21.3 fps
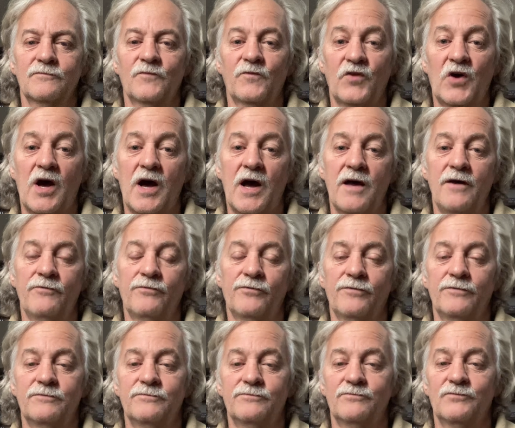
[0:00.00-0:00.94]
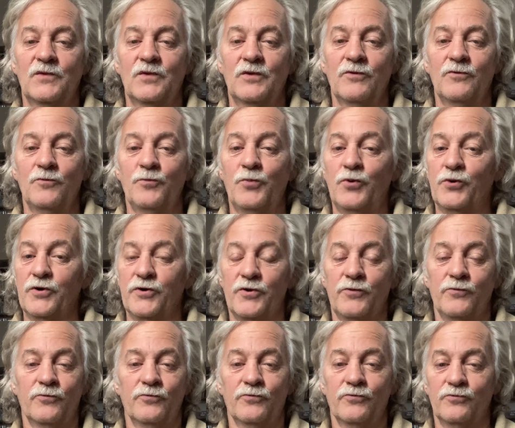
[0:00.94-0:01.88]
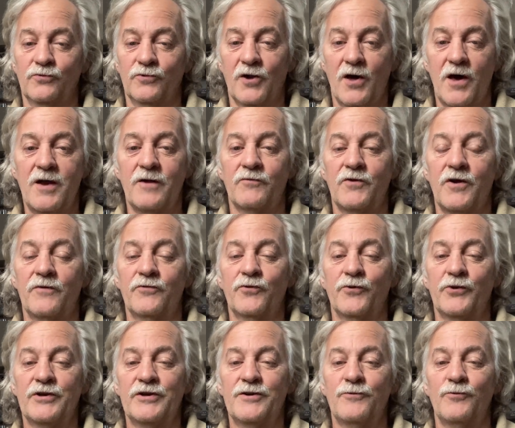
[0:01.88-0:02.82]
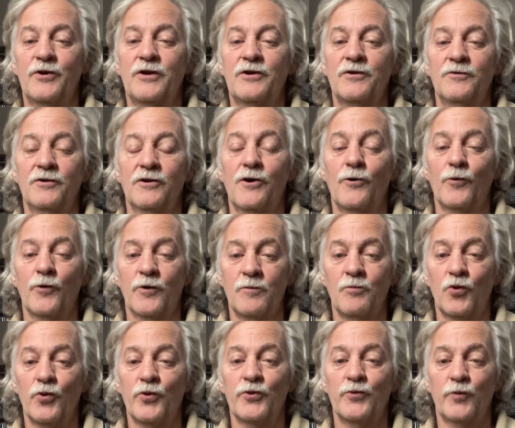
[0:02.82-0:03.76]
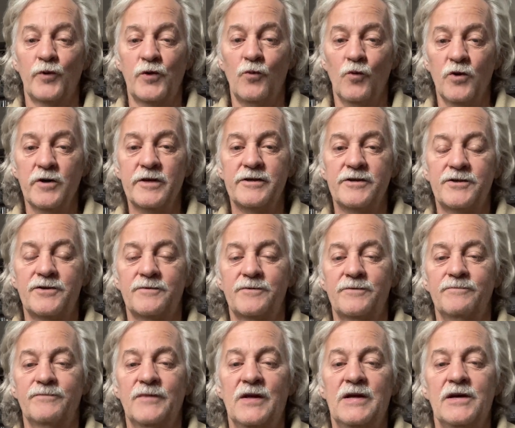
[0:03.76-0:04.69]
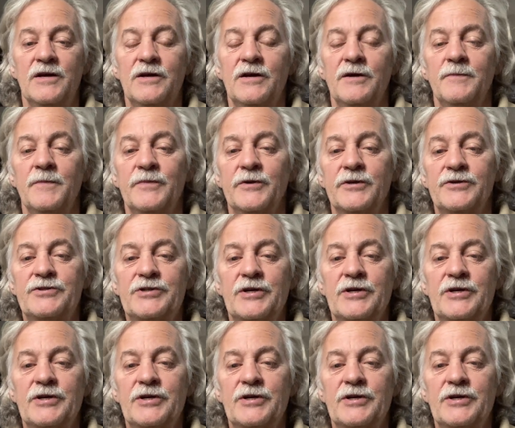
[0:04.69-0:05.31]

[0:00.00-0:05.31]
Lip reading: 5. We put in a lot of effort in it. We could lower it more than we wanted, but